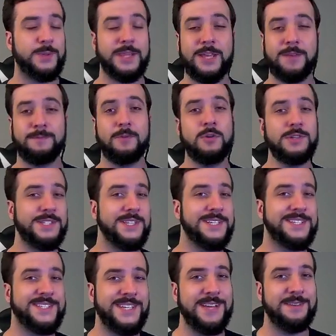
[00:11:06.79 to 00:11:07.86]
but they force the
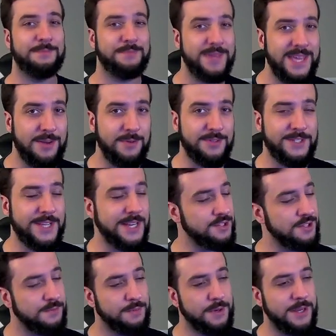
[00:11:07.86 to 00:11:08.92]
CMP, which is
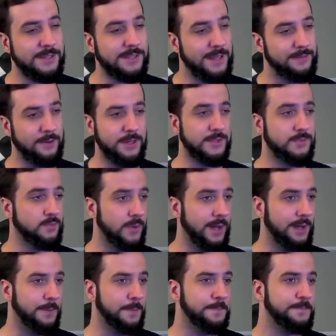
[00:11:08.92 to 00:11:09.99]
actually pretty clever as
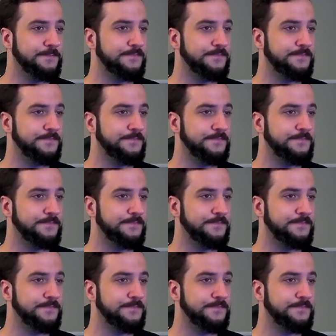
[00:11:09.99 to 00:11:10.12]
well.